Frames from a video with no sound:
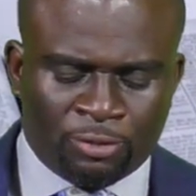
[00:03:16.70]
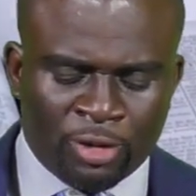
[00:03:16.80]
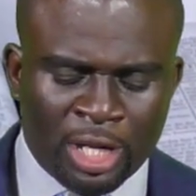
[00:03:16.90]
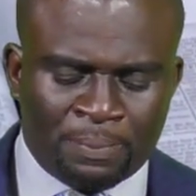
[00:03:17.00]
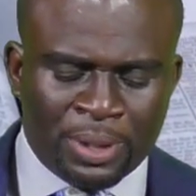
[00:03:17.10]

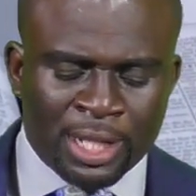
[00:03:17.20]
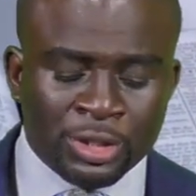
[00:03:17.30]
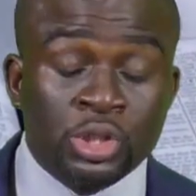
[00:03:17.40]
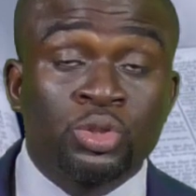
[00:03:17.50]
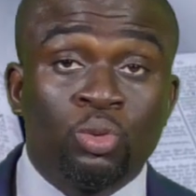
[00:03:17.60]

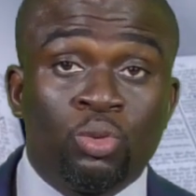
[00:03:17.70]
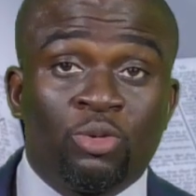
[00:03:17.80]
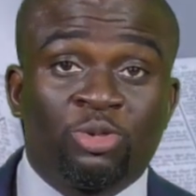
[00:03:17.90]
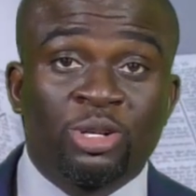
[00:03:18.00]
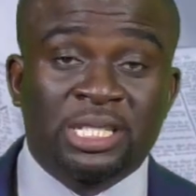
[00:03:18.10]
Philippians
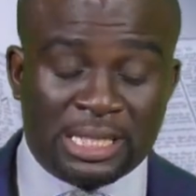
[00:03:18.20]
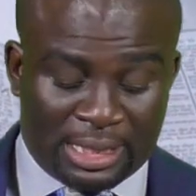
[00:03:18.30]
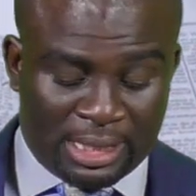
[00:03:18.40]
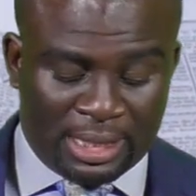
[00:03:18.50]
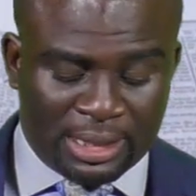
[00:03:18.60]
2,
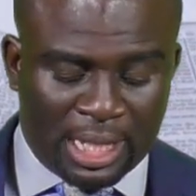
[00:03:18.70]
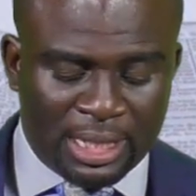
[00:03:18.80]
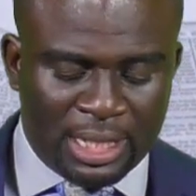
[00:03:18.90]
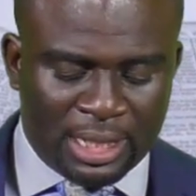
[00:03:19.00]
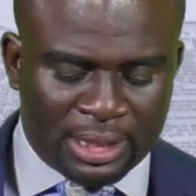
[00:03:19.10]
verses 6
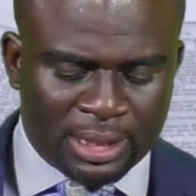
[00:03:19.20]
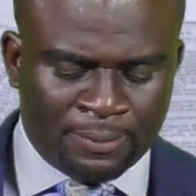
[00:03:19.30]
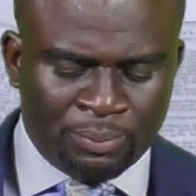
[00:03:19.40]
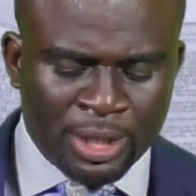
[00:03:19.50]
and 8.